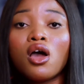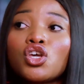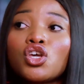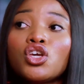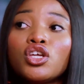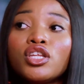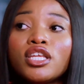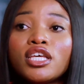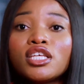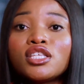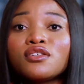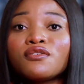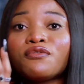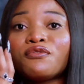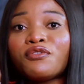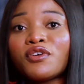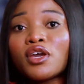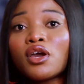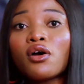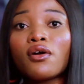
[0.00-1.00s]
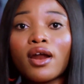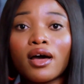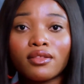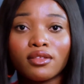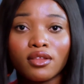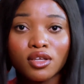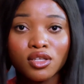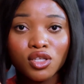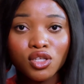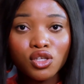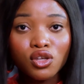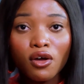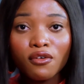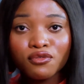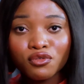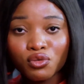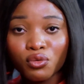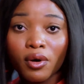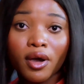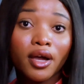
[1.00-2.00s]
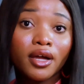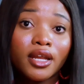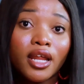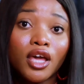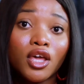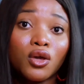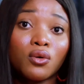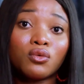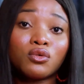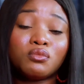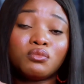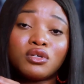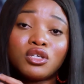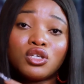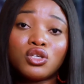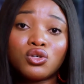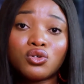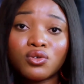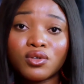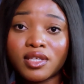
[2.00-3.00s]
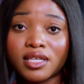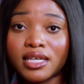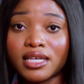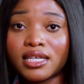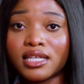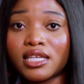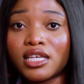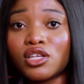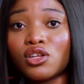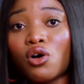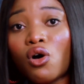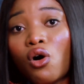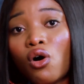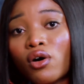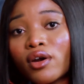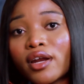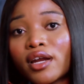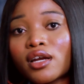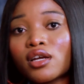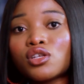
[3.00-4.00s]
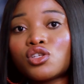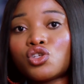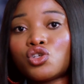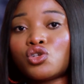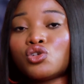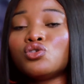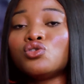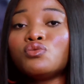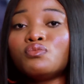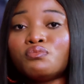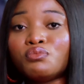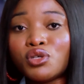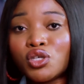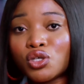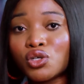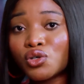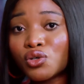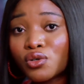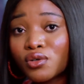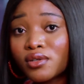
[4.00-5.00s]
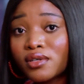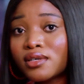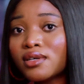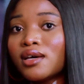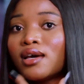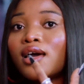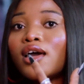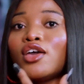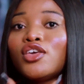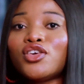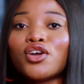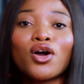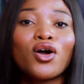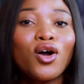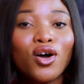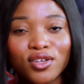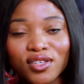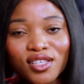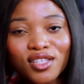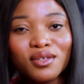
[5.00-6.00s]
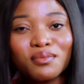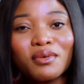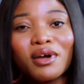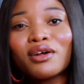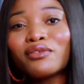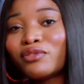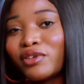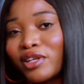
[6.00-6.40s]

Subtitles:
you need to figure out the software that you would be using in order to build your customer